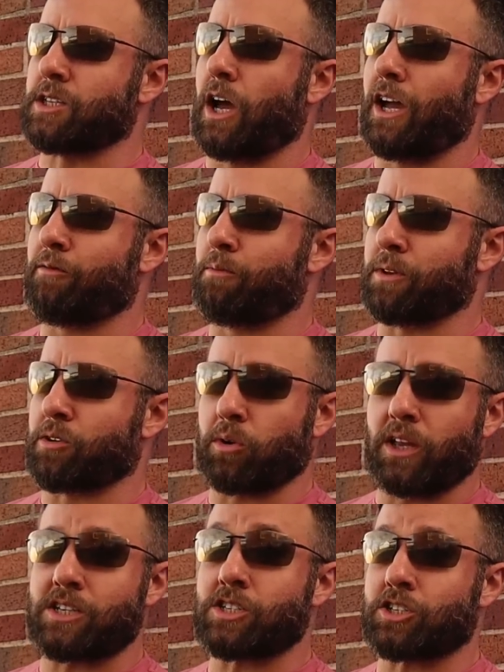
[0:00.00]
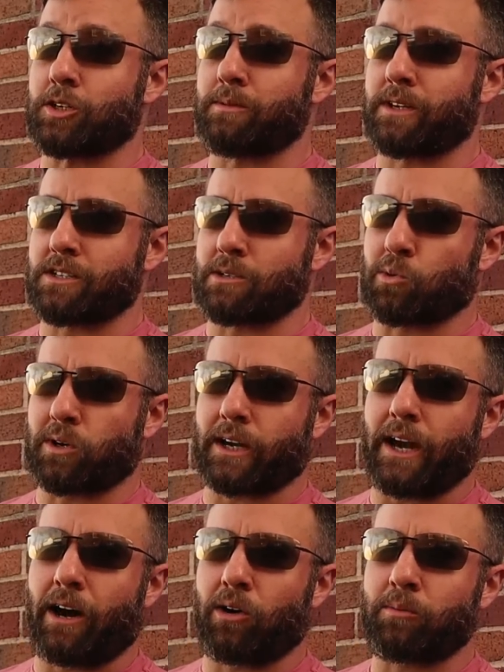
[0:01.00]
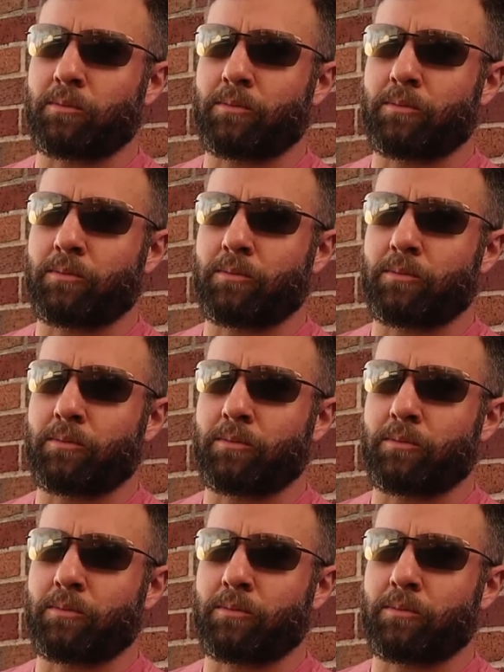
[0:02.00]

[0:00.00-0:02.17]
life, but the relationship doesn't work out.